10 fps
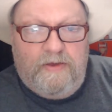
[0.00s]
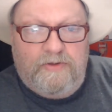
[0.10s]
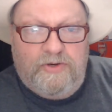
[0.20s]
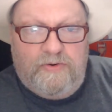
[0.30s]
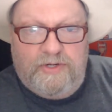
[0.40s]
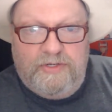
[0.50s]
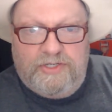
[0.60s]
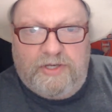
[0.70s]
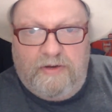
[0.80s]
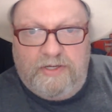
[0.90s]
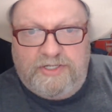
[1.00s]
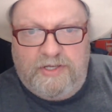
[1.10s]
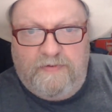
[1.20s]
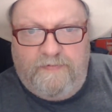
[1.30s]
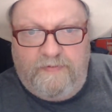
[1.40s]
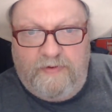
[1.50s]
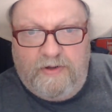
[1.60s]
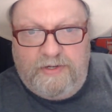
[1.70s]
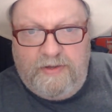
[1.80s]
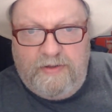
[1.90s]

Jordan's got a silver rod.